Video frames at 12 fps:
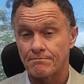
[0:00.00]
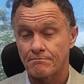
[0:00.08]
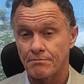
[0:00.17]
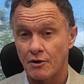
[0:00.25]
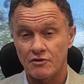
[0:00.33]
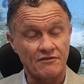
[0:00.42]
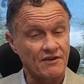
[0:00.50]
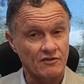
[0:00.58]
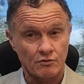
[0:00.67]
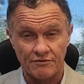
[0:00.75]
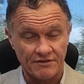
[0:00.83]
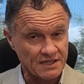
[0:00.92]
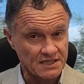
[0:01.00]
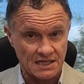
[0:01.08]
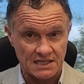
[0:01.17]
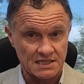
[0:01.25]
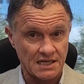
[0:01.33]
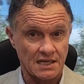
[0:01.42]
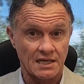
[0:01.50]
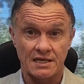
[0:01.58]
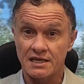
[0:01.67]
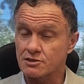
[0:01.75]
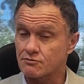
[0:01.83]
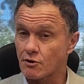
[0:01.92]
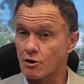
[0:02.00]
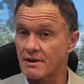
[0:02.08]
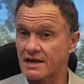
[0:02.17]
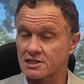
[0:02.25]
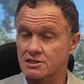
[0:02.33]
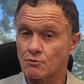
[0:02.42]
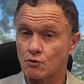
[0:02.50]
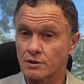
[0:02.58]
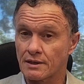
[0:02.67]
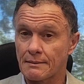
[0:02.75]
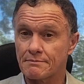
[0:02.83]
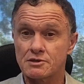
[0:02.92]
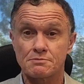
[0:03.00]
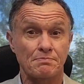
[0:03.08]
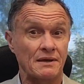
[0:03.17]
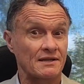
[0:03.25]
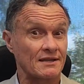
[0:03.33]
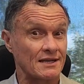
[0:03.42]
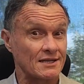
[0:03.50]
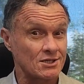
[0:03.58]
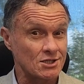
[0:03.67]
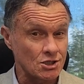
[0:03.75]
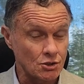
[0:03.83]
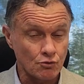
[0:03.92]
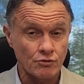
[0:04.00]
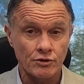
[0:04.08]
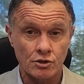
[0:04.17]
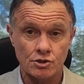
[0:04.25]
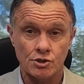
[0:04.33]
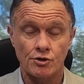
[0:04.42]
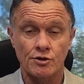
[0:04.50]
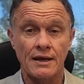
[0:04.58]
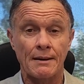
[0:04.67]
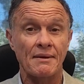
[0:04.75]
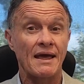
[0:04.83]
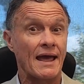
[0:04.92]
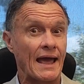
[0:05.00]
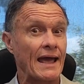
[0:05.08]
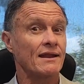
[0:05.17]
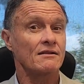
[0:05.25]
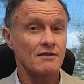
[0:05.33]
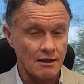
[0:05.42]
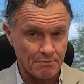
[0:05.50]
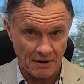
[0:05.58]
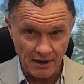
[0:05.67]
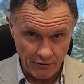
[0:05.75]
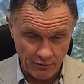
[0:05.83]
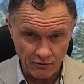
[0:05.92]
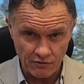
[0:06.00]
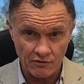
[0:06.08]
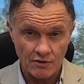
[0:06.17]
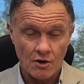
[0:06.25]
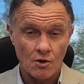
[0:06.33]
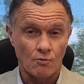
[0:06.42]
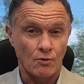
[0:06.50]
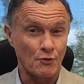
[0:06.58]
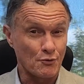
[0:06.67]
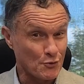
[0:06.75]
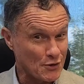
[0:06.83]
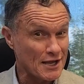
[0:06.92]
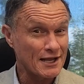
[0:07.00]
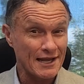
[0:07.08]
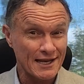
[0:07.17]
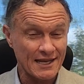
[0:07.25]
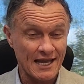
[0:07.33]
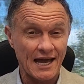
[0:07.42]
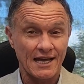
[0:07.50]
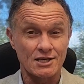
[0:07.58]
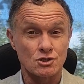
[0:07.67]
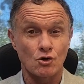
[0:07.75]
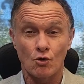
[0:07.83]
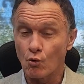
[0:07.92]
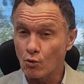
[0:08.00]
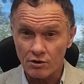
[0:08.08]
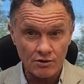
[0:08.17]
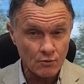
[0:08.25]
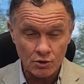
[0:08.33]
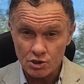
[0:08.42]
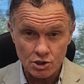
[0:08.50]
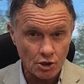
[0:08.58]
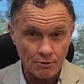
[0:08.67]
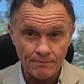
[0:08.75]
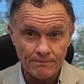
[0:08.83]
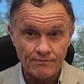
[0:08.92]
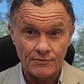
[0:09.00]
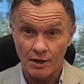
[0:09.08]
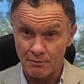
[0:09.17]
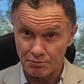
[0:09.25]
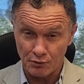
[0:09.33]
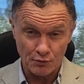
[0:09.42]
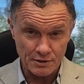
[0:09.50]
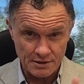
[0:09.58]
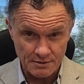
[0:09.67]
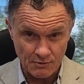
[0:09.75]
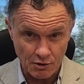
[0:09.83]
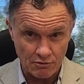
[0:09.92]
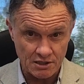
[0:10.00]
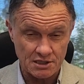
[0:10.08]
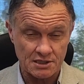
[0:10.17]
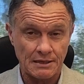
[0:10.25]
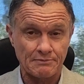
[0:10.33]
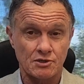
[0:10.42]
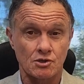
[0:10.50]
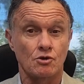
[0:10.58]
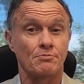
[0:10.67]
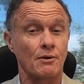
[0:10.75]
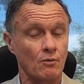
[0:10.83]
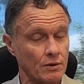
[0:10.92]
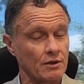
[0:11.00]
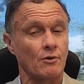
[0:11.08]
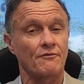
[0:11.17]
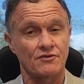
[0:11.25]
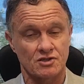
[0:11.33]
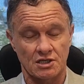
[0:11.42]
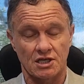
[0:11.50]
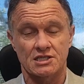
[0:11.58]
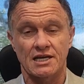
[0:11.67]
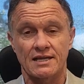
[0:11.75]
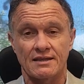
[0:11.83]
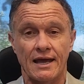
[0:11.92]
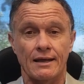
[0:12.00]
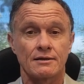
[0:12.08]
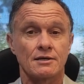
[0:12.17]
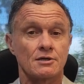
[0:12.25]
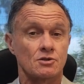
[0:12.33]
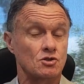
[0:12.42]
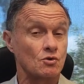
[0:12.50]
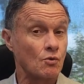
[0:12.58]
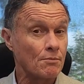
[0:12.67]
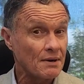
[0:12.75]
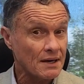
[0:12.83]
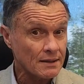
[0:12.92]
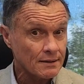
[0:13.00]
Both events were fantastic. Yes, Roma has smaller numbers, but the children that turned up and their parents were really engaged. All of them want a job. Employers, the rest is up to you, but we'll help facilitate that. Toowoomba